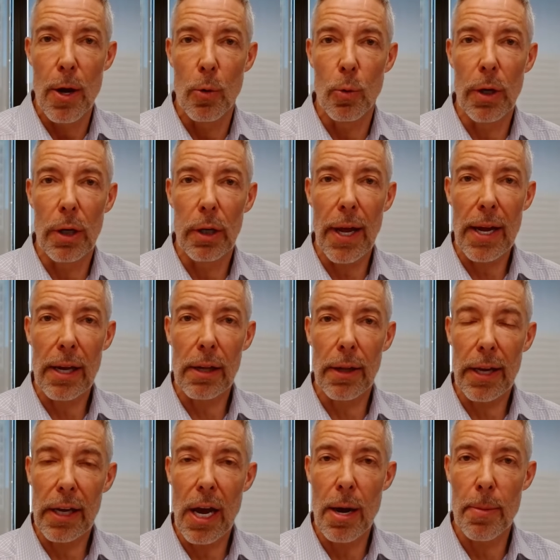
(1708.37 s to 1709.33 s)
would
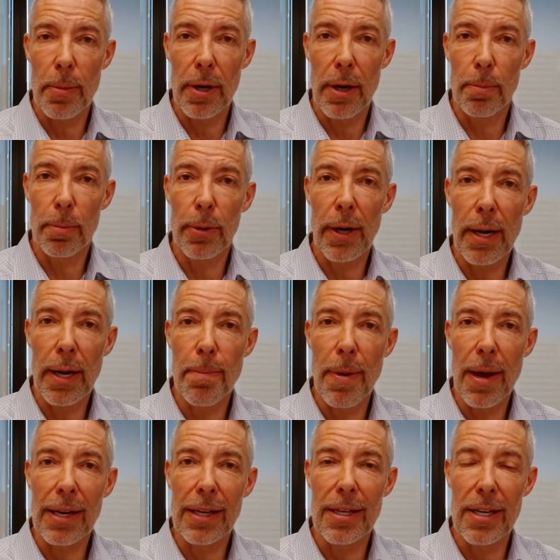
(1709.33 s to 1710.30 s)
likely come at a pretty
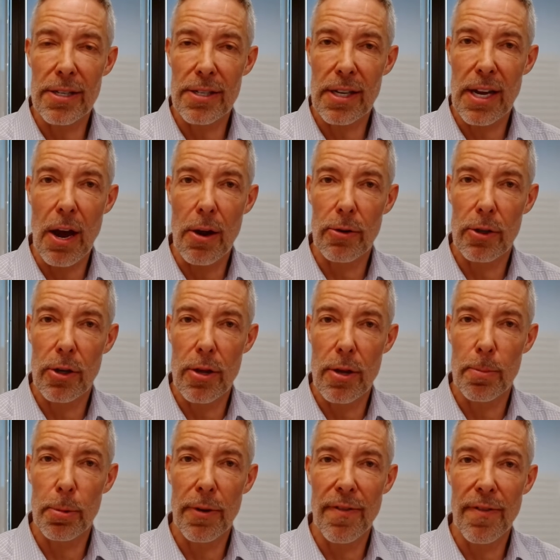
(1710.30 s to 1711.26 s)
big discount to
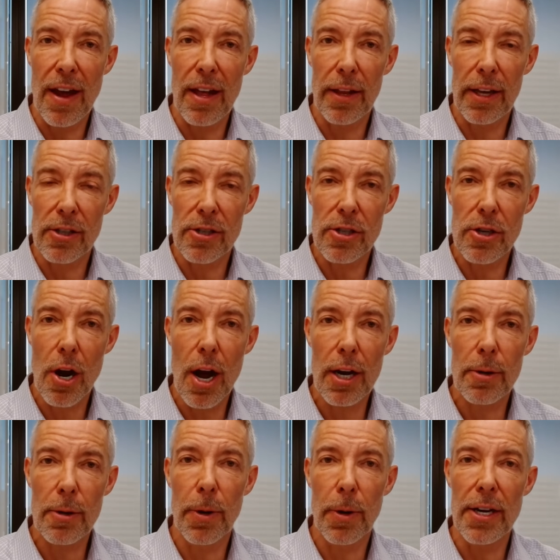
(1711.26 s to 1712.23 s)
the prevailing
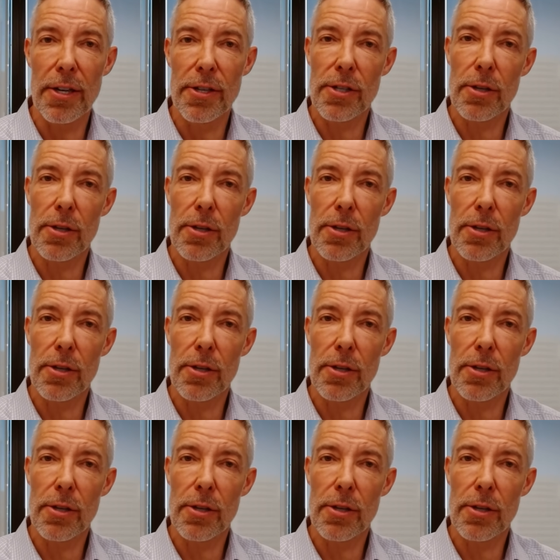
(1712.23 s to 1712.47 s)
stock price.